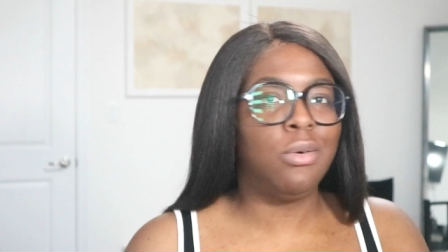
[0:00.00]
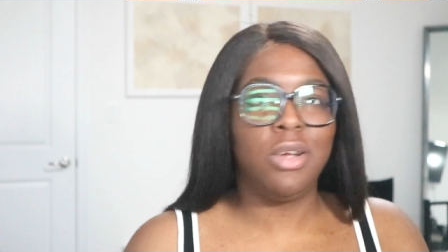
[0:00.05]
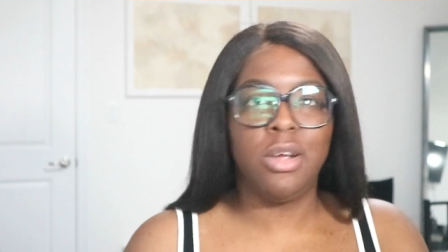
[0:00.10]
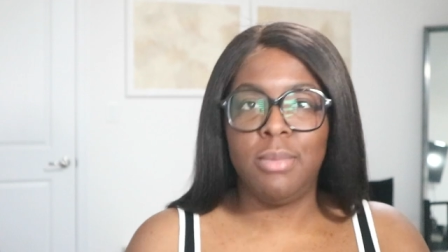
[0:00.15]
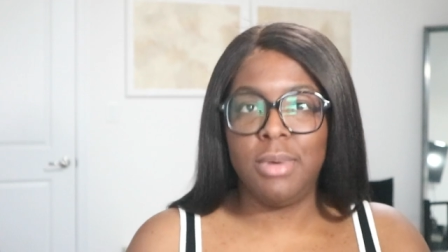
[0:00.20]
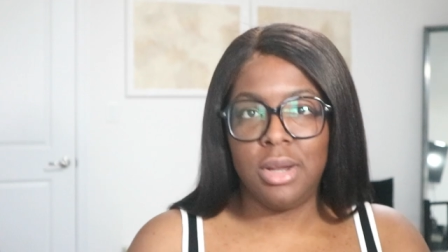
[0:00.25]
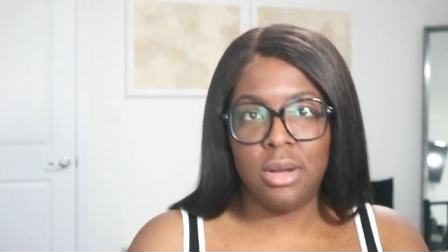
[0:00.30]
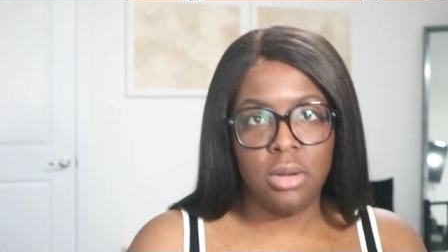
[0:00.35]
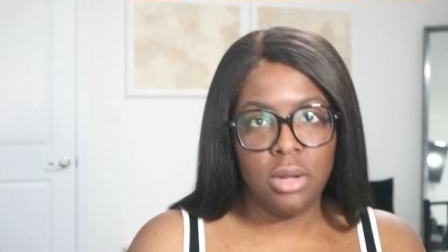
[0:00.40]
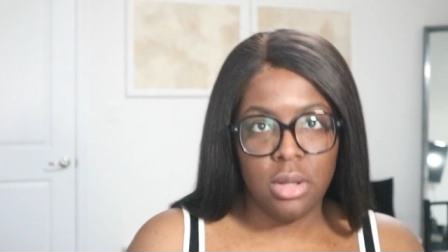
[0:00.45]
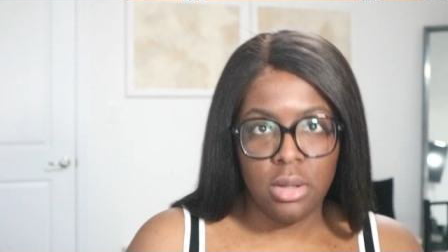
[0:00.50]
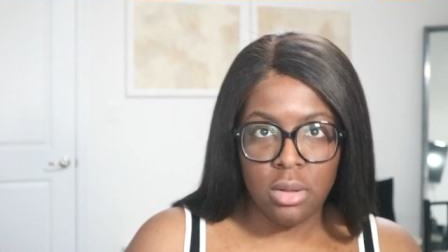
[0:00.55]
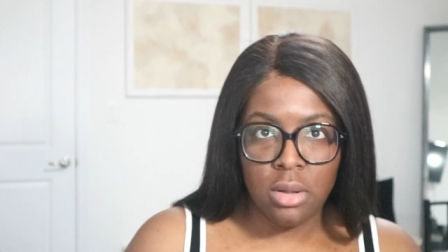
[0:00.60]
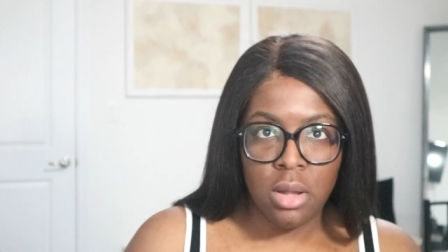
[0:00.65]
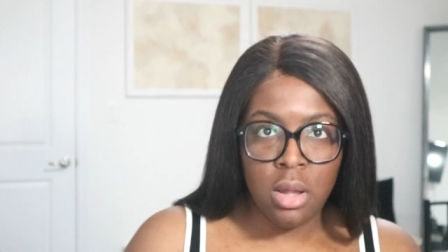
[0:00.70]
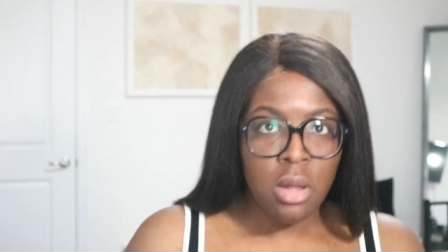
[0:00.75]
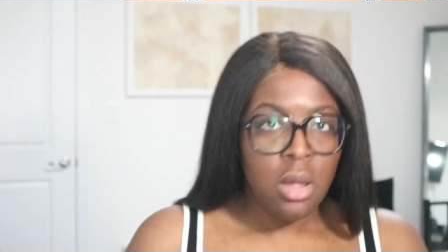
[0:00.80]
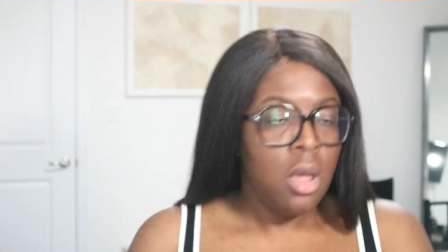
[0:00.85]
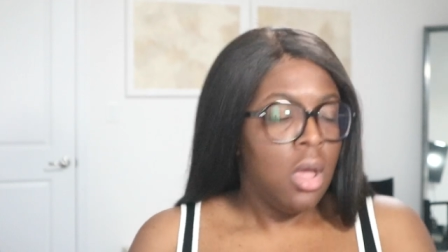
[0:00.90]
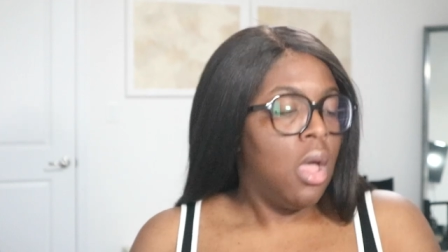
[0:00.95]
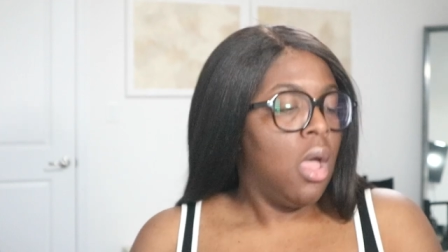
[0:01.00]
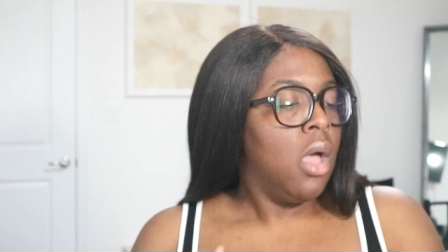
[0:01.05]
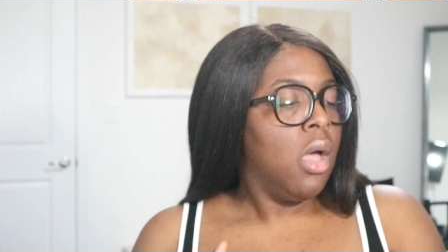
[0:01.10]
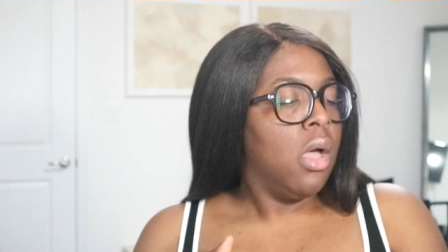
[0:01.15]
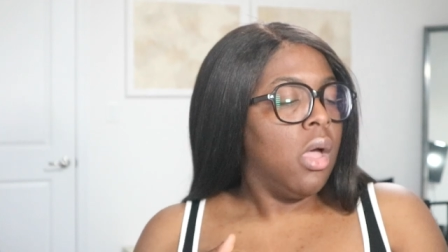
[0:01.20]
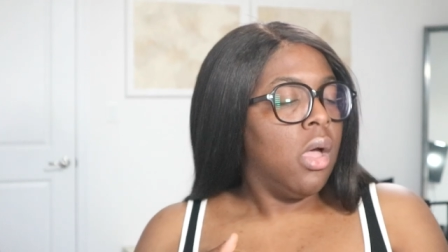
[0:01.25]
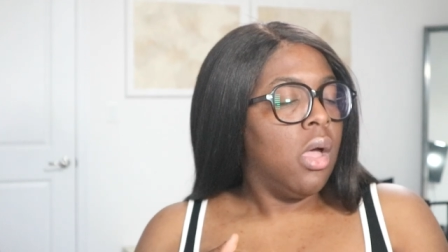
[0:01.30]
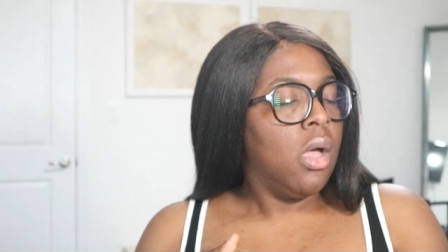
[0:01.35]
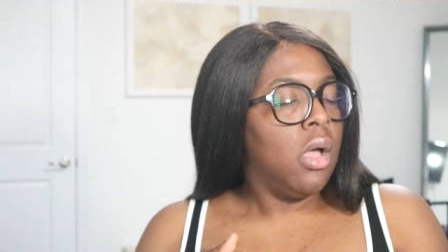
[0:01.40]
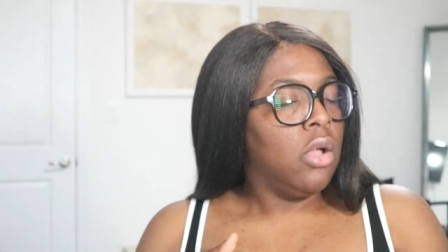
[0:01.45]
don't care about it.
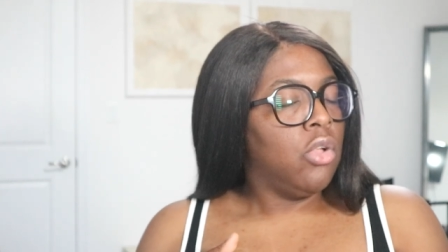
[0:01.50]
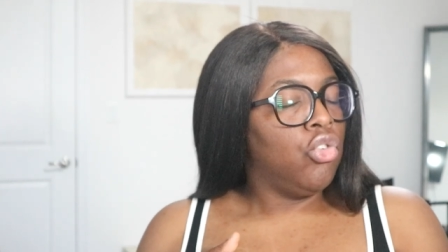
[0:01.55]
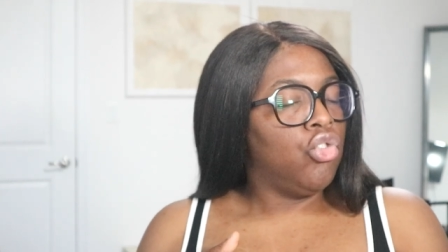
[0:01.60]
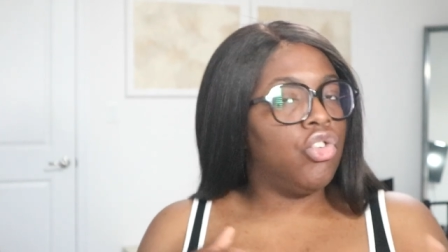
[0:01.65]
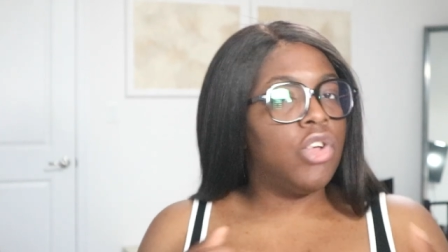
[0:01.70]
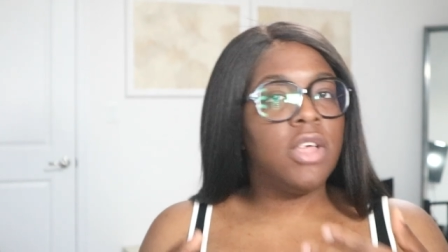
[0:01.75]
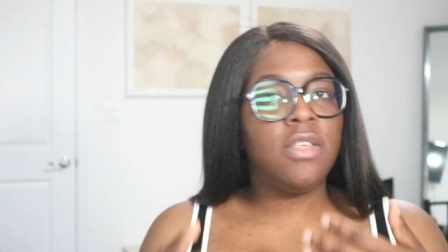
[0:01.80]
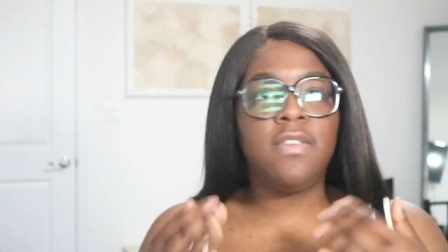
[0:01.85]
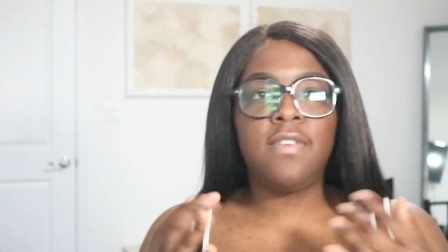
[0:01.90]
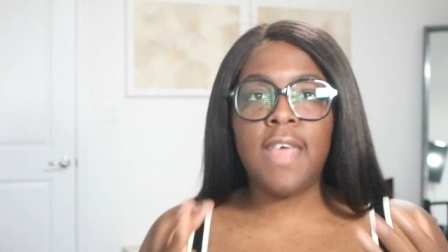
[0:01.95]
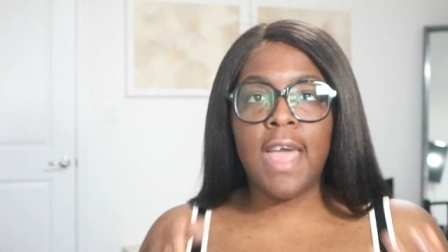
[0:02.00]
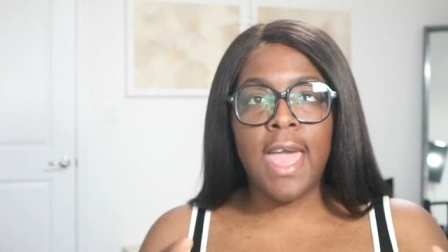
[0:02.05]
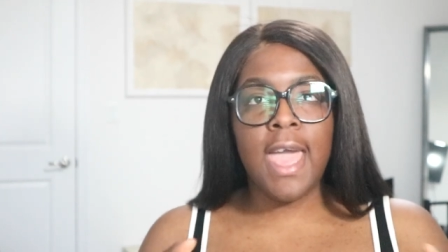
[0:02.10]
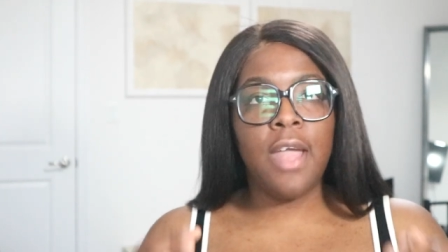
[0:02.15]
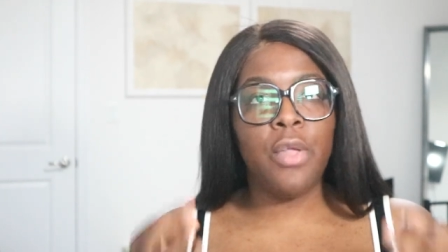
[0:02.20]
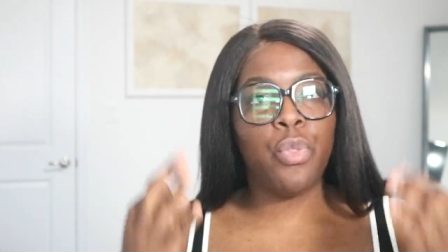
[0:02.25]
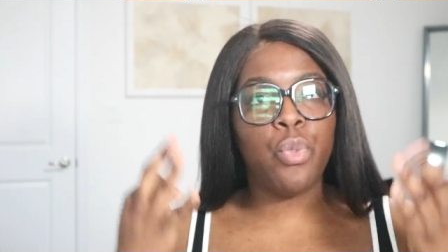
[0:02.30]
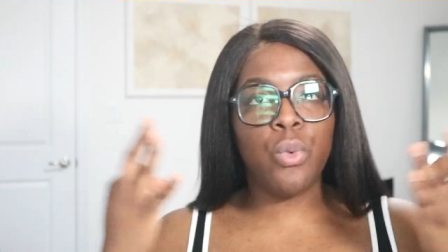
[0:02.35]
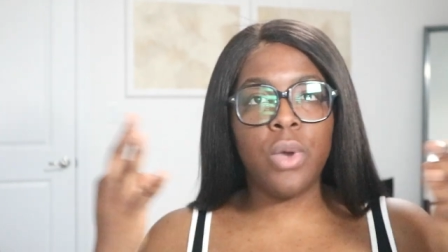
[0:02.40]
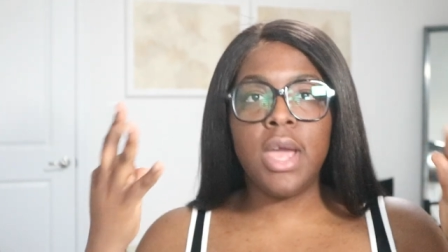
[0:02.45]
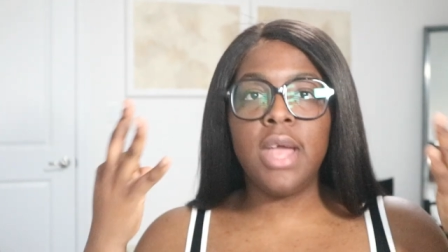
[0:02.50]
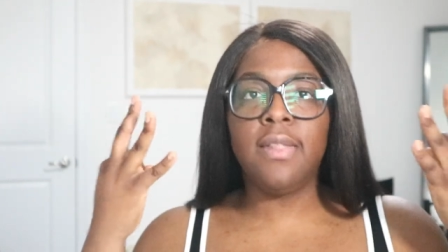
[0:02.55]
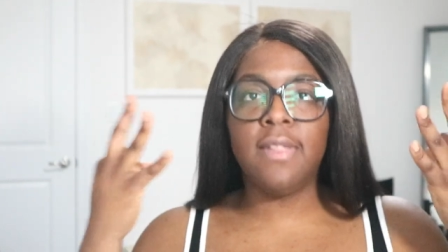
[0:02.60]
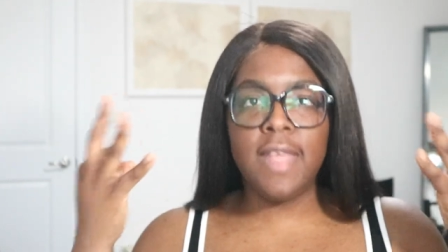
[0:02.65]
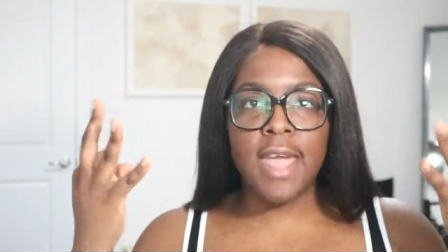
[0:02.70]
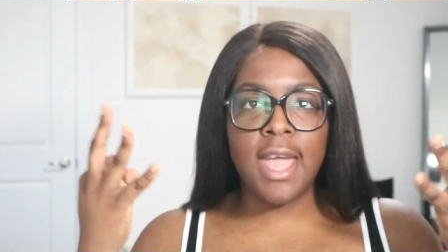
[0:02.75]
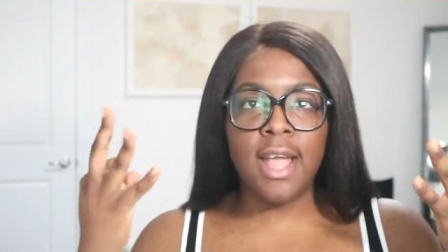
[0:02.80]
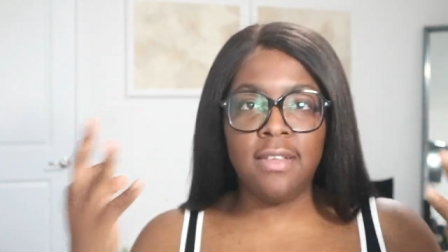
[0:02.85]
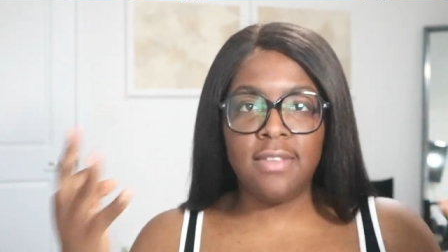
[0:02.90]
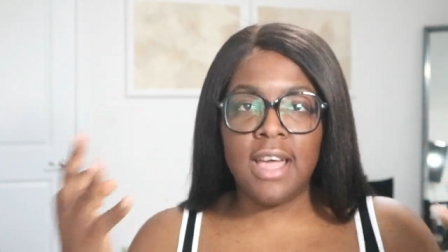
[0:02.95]
Just say three
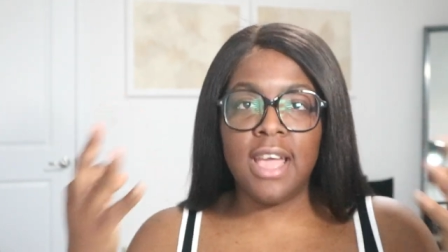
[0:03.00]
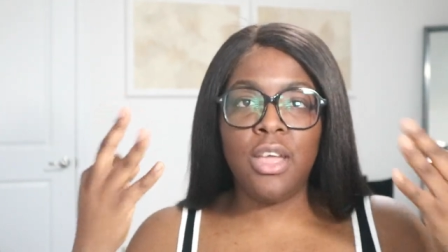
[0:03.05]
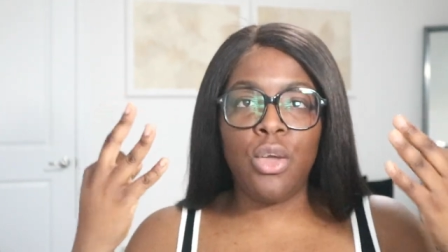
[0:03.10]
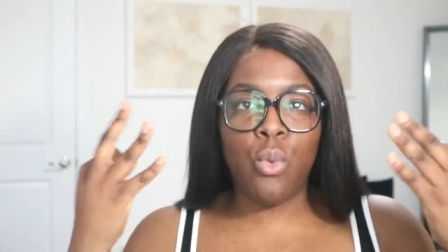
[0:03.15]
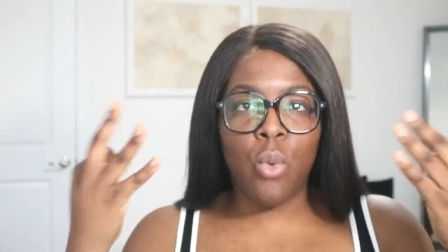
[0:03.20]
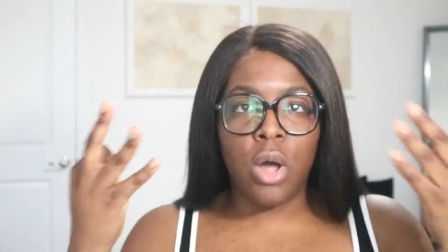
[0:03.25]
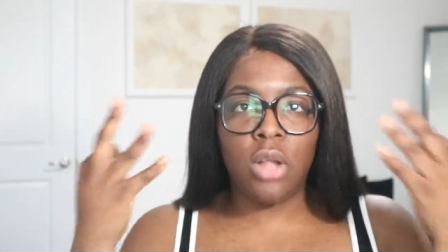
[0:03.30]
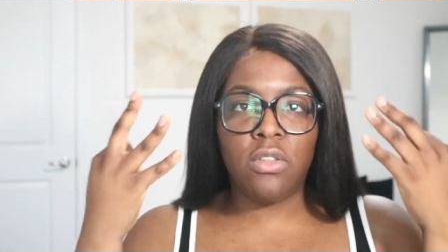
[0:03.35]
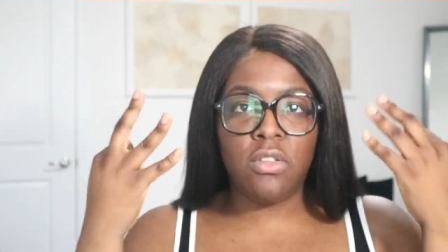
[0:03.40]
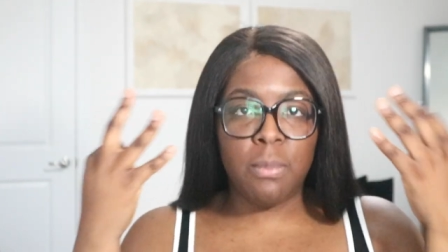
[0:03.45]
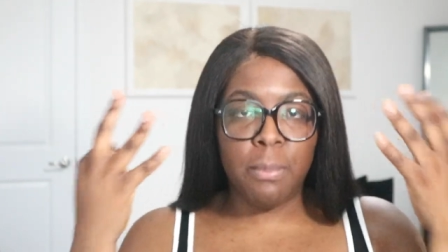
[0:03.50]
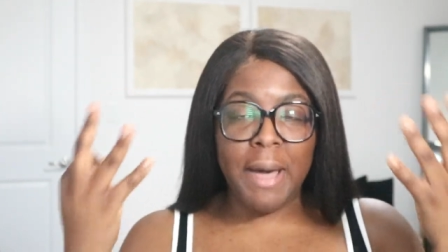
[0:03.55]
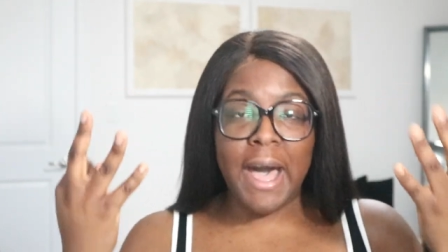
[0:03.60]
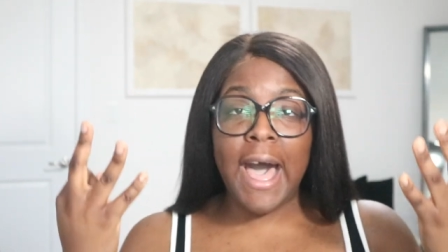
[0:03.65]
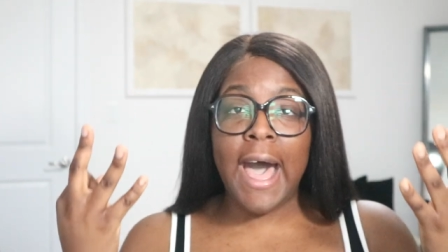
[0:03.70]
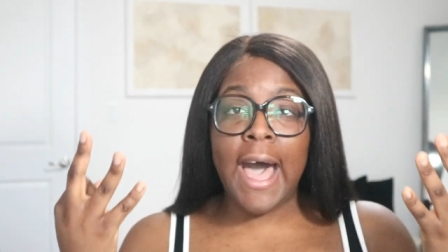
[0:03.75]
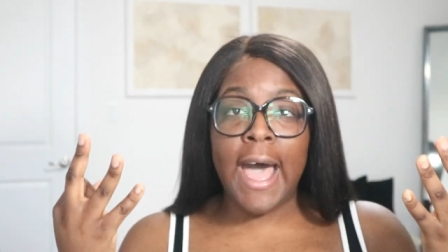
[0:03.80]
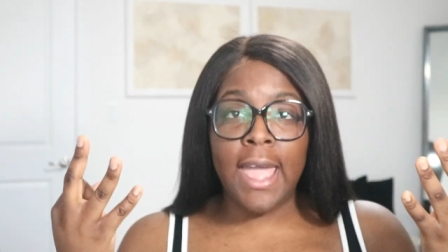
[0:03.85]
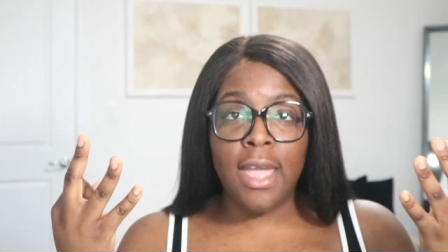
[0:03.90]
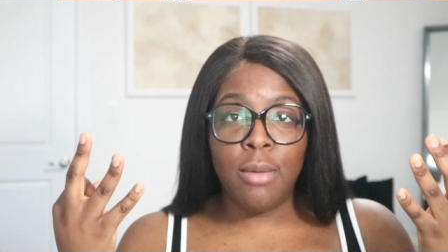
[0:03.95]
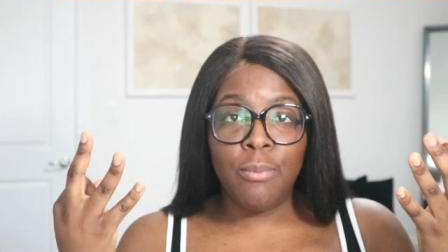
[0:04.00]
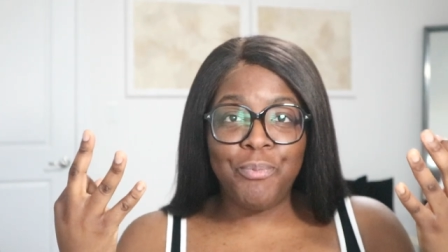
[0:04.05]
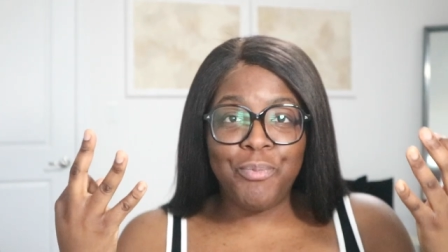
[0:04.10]
things that you want to buy